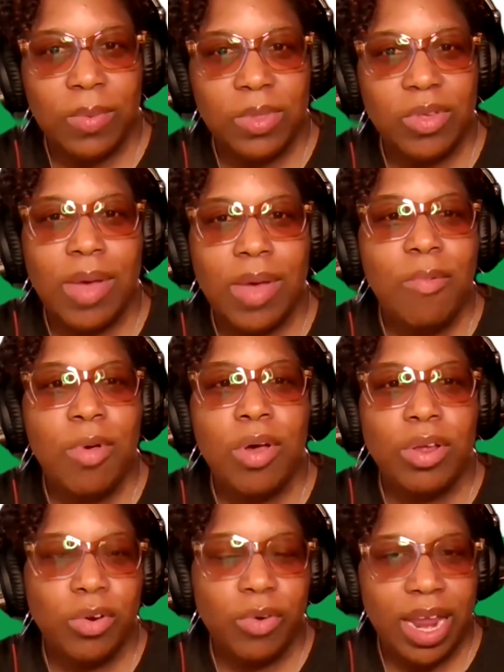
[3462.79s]
So I have
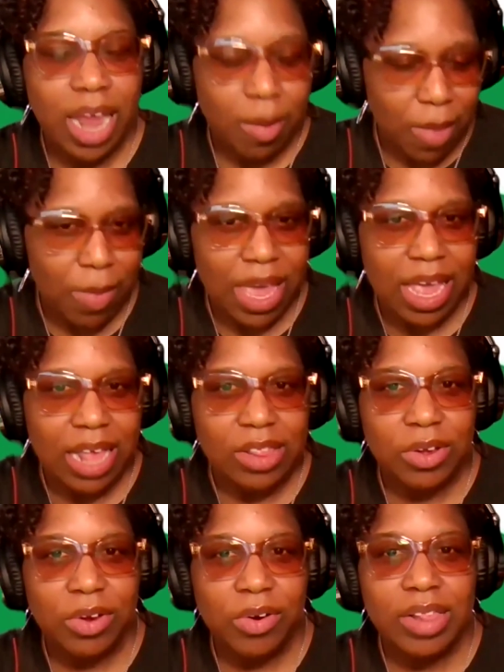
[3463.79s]
on gray, like my pants are
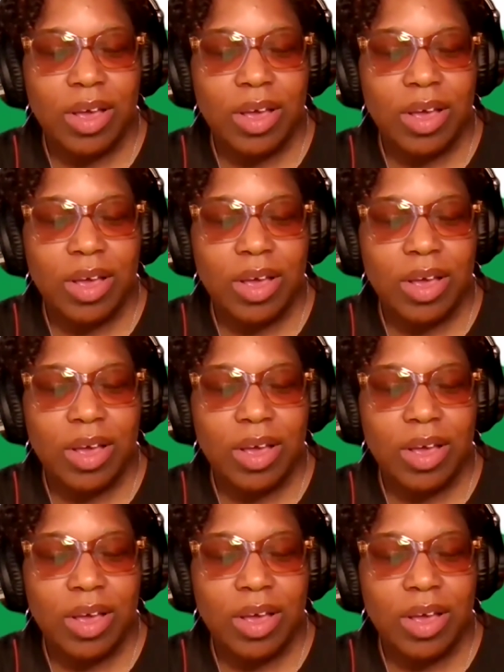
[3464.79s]
gray.